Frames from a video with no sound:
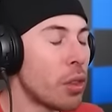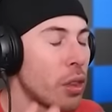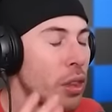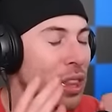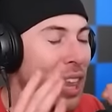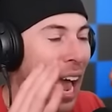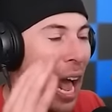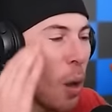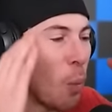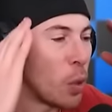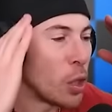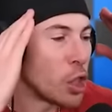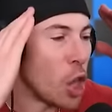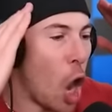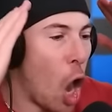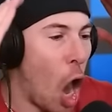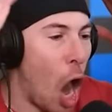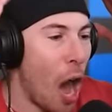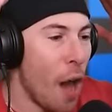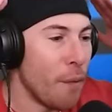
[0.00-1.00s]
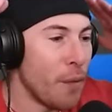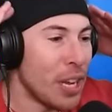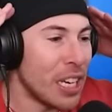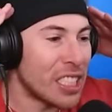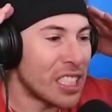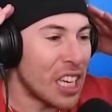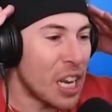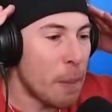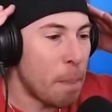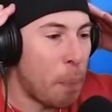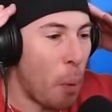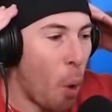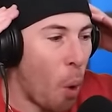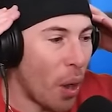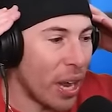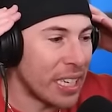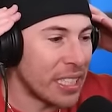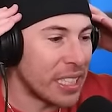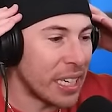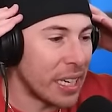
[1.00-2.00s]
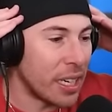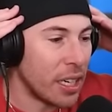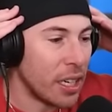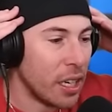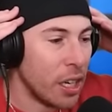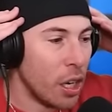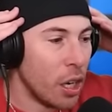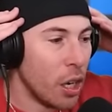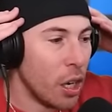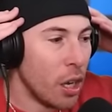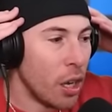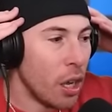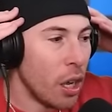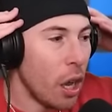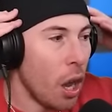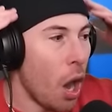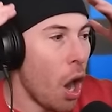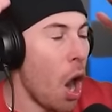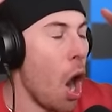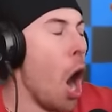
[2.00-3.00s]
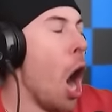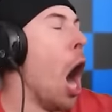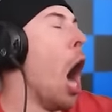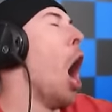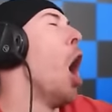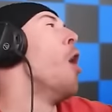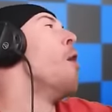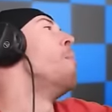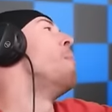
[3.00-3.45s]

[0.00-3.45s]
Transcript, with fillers: no! That was obviously poison. Oh